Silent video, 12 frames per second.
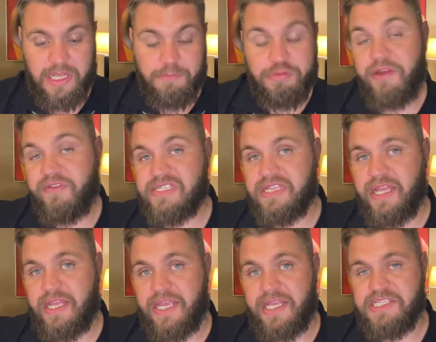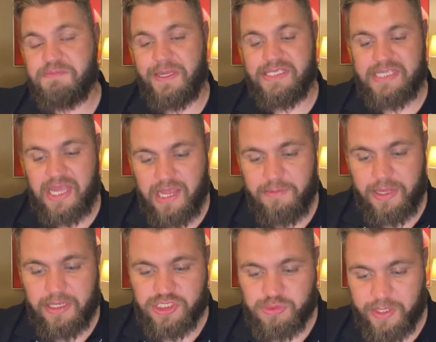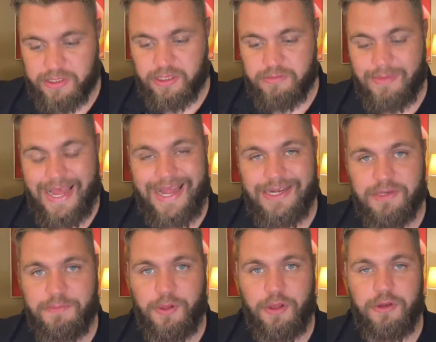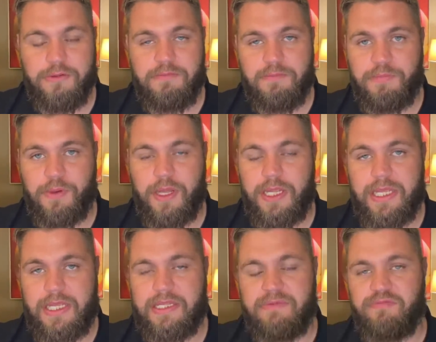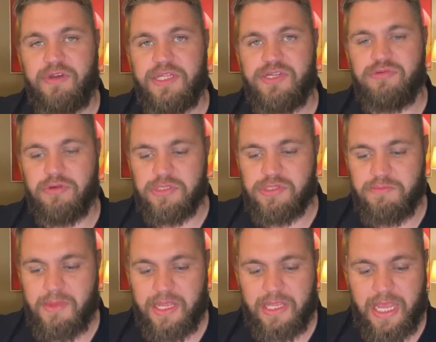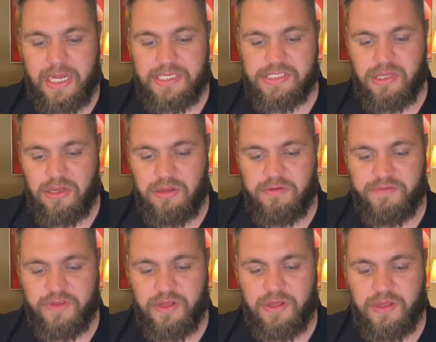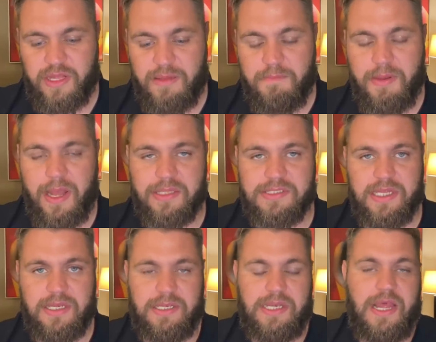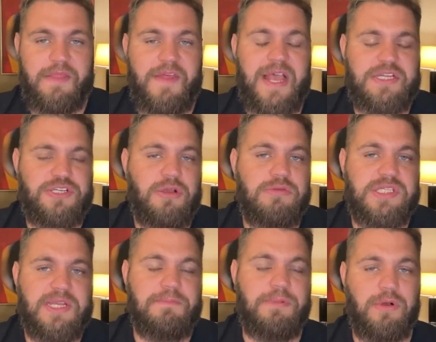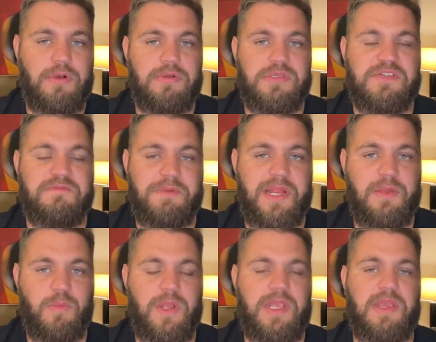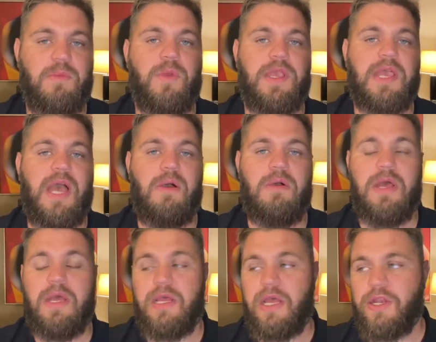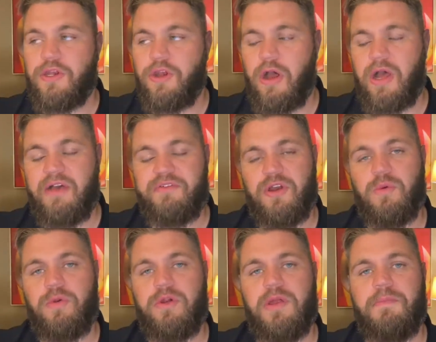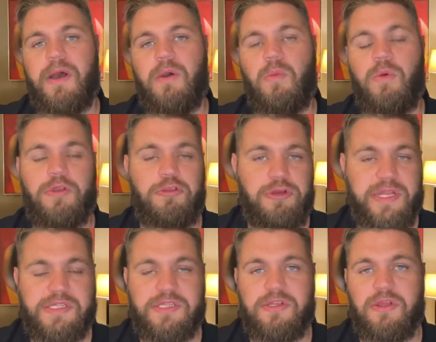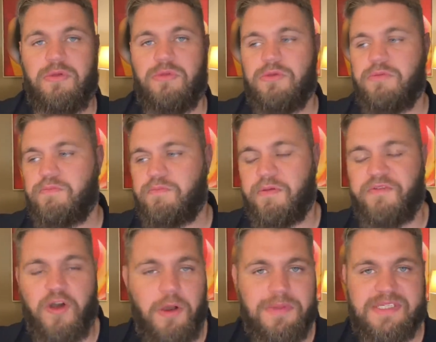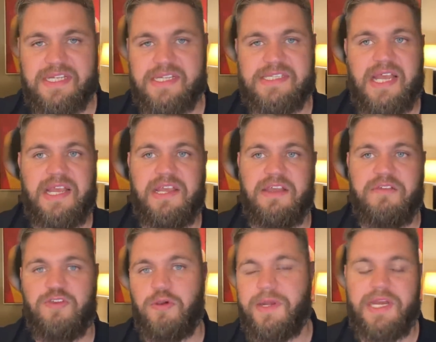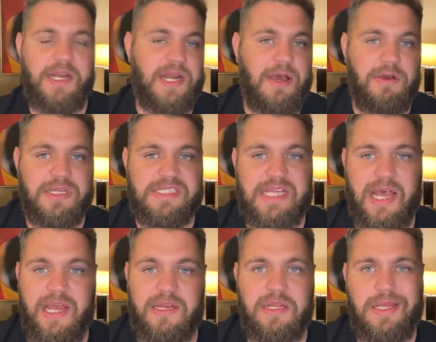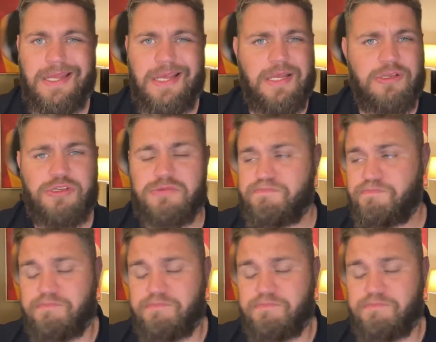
Previously, he spent time at Swindon and Burton, but he really struggled to make any sort of uh, impact. And, and that shows the importance of playing week in, week out, not having to worry about what you need to do, the performance anxiety of coming in and out of the side. Just